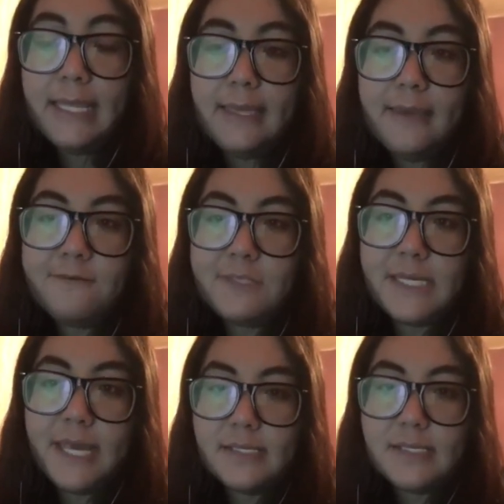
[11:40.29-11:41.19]
give
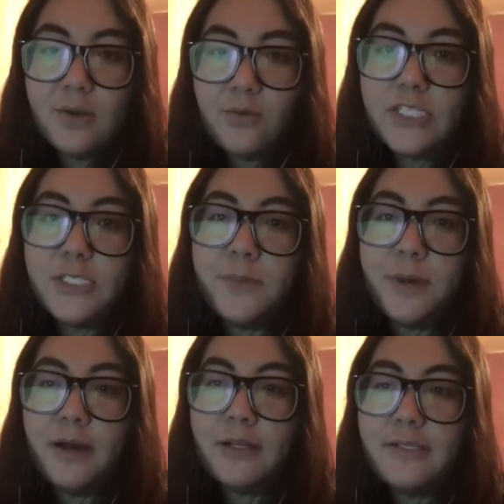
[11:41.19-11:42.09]
tests and
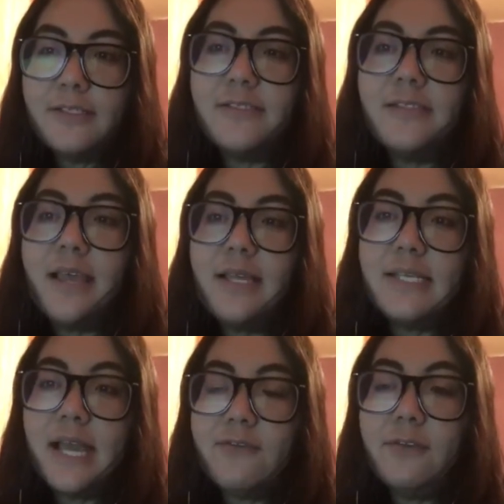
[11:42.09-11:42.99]
response
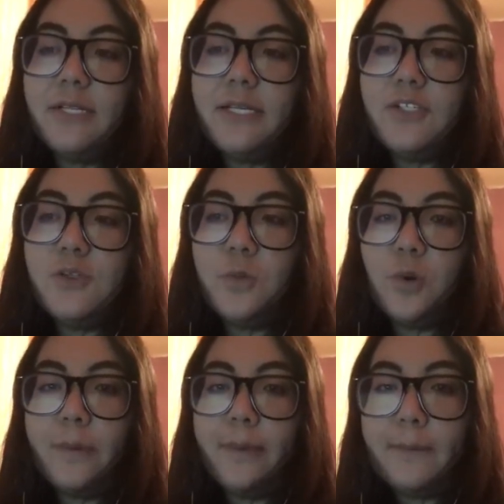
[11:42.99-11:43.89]
tactfully to poor
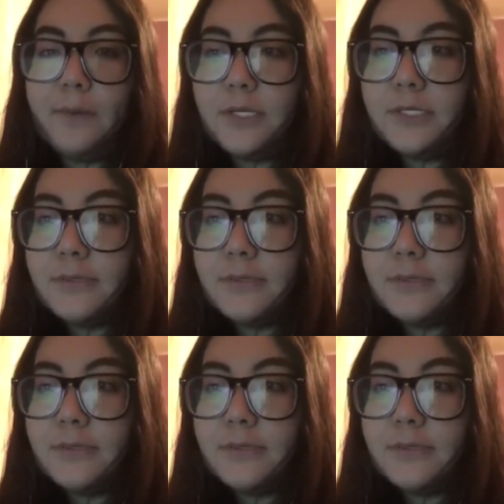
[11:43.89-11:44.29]
papers,